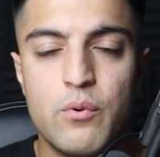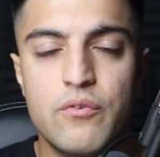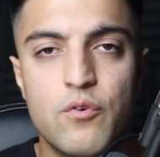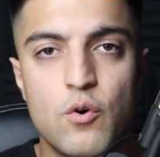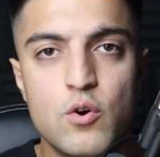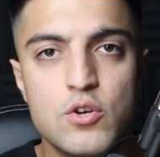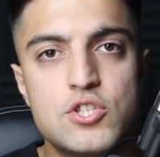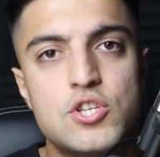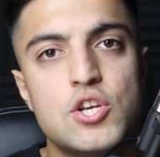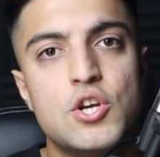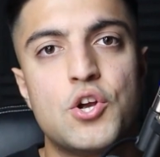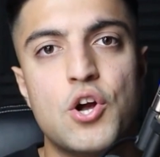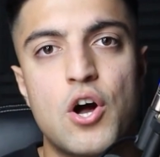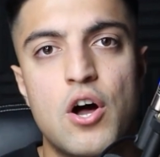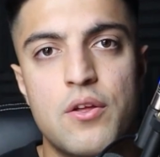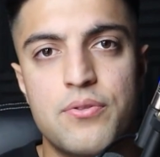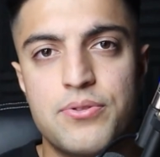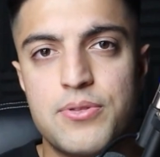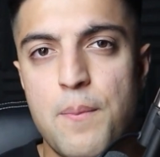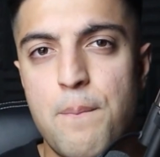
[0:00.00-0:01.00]
we've also
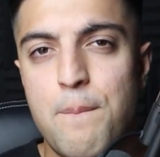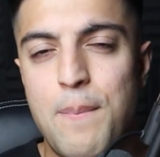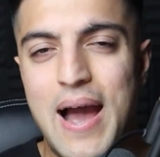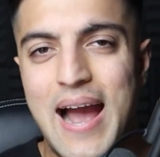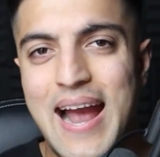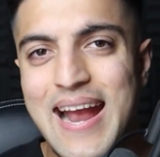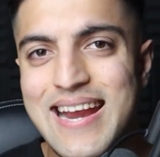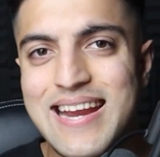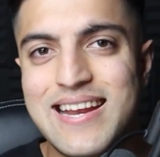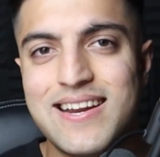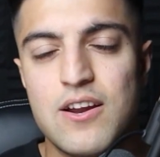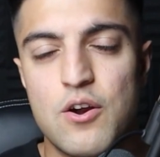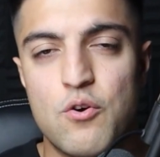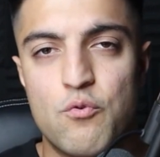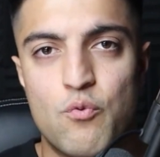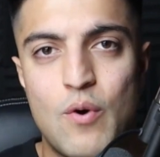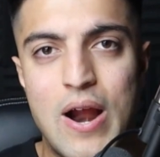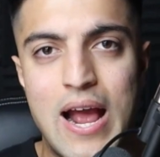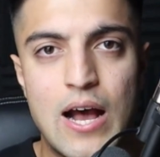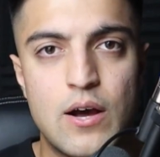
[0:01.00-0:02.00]
got the paid
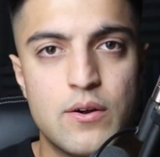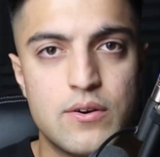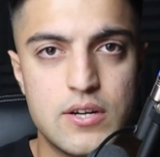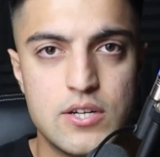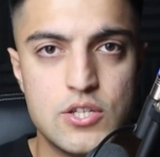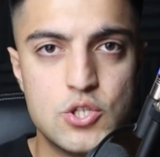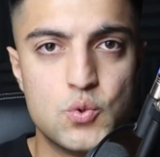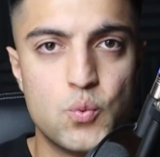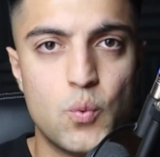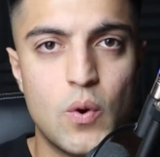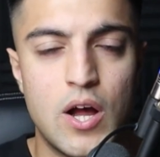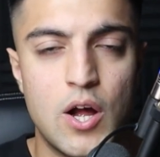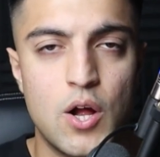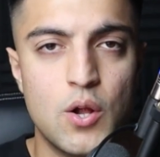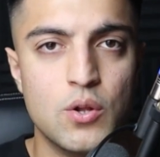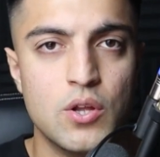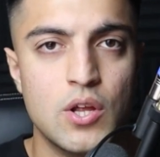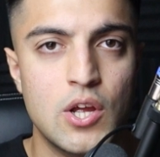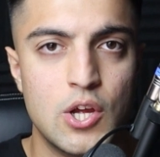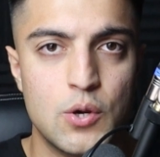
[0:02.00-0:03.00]
route as
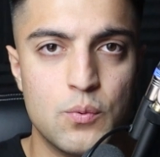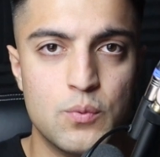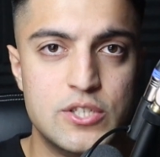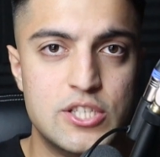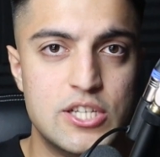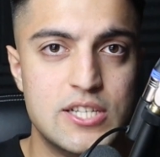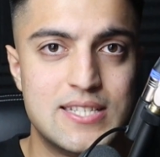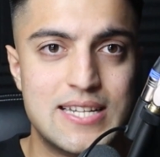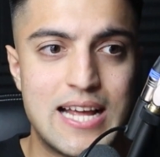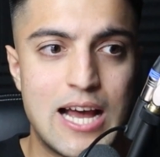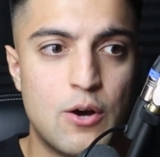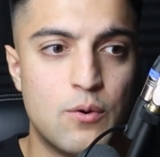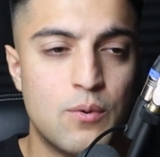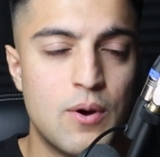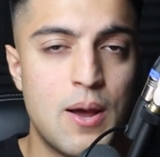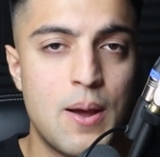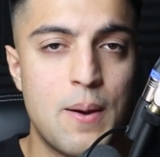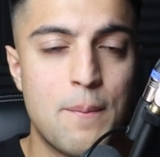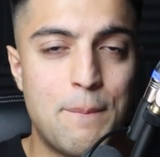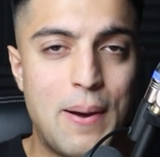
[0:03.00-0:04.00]
well, which is now
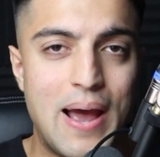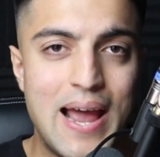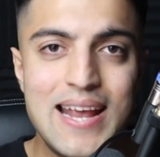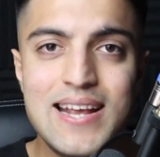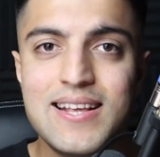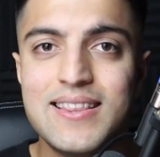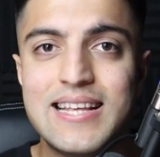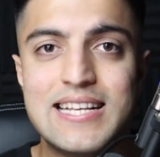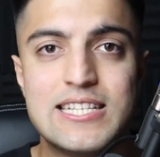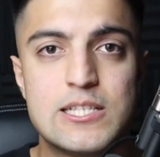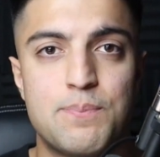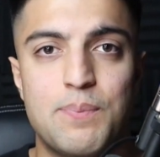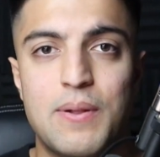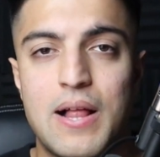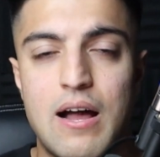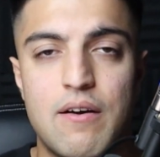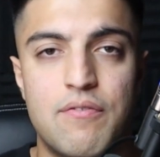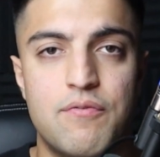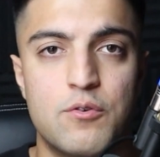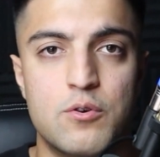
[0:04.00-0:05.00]
paying these
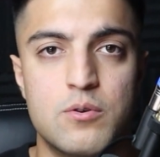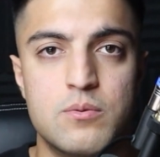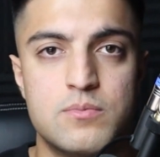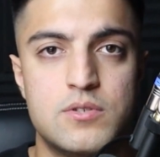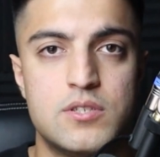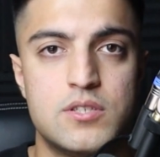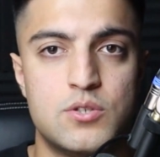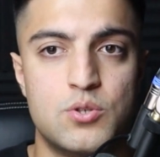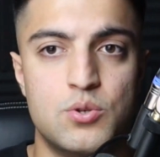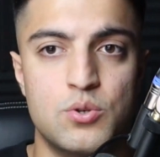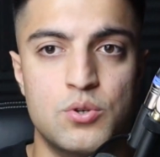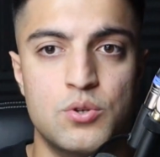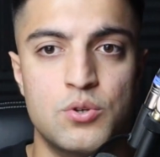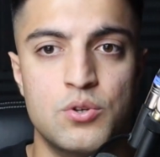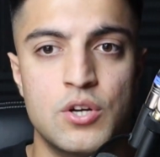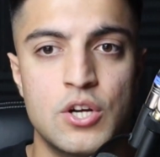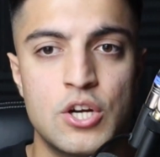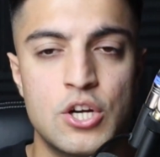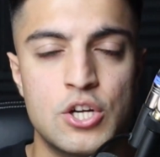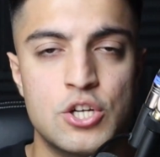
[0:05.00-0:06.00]
platforms to
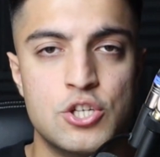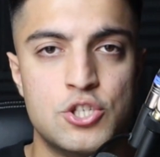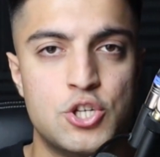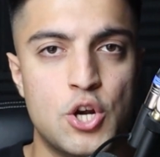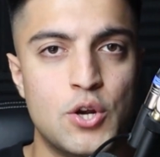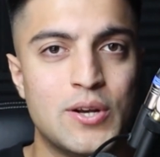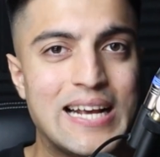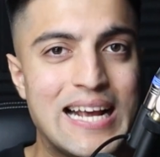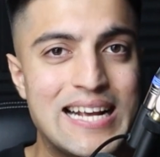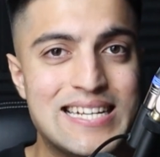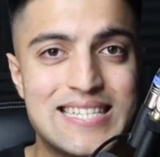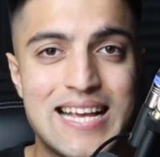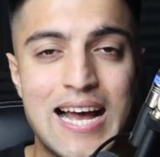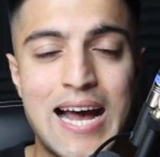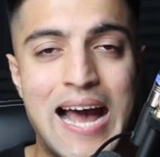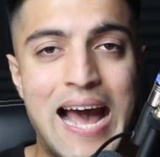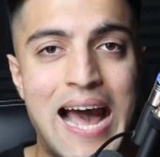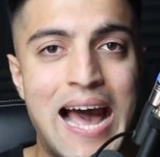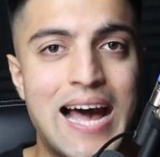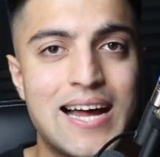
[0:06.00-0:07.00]
showcase
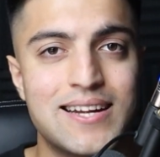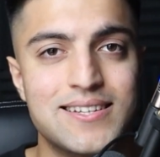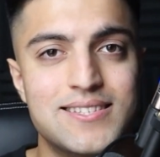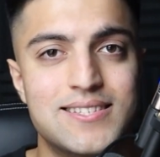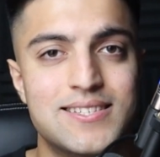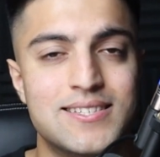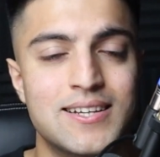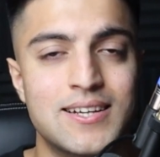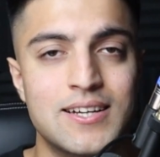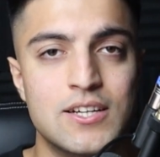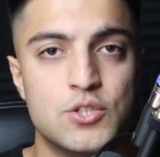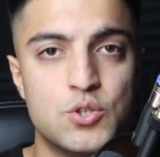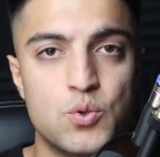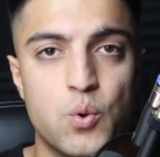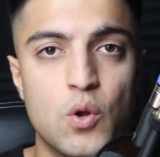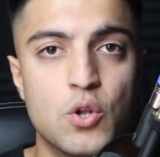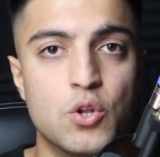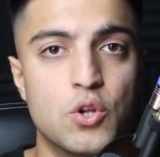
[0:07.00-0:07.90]
our ads to a